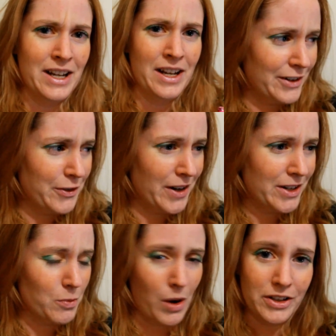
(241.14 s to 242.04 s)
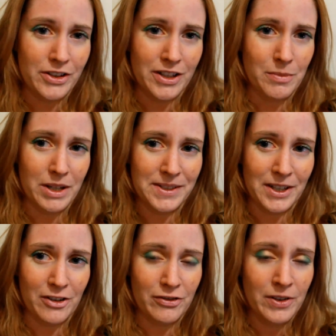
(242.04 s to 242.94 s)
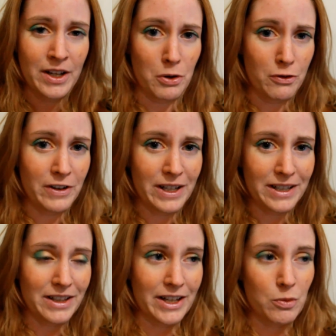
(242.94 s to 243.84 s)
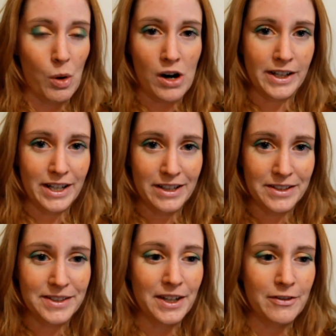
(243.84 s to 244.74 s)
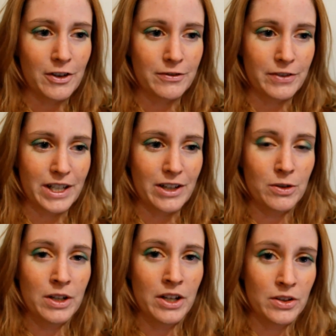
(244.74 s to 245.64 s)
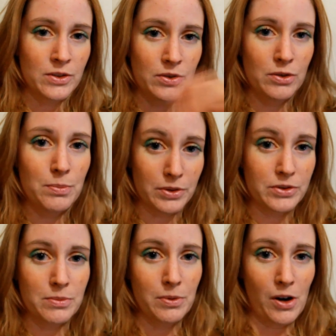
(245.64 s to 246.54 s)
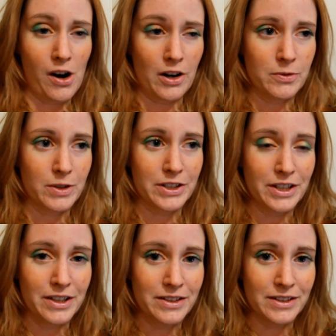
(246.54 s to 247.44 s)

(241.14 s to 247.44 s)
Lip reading: I find watching myself moving, like walking and stuff on video, super, super awkward.